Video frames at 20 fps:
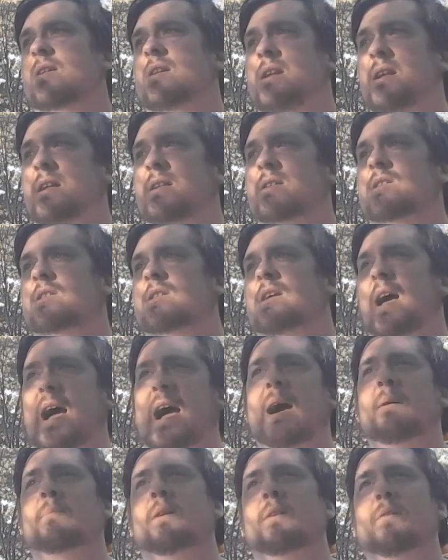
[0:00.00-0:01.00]
needs to
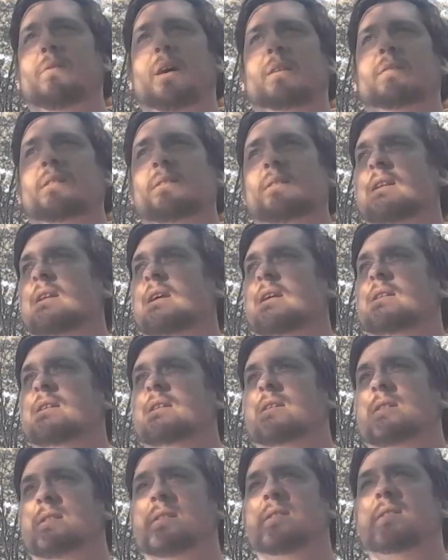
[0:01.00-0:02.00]
happen, right? That they need
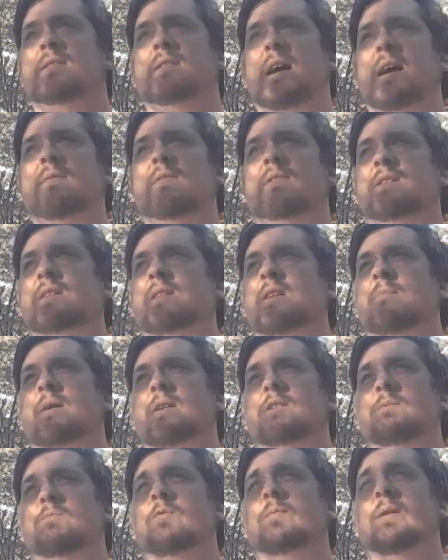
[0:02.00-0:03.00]
to have this
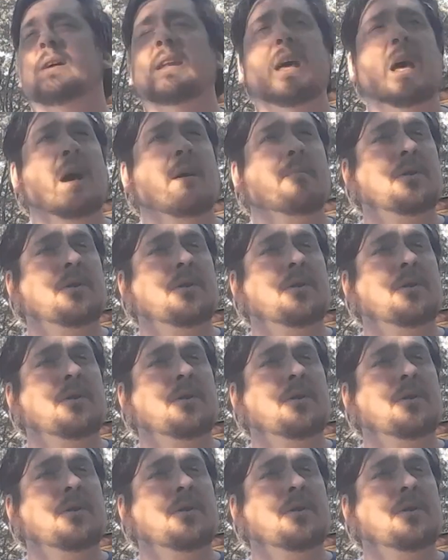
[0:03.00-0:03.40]
independence movement.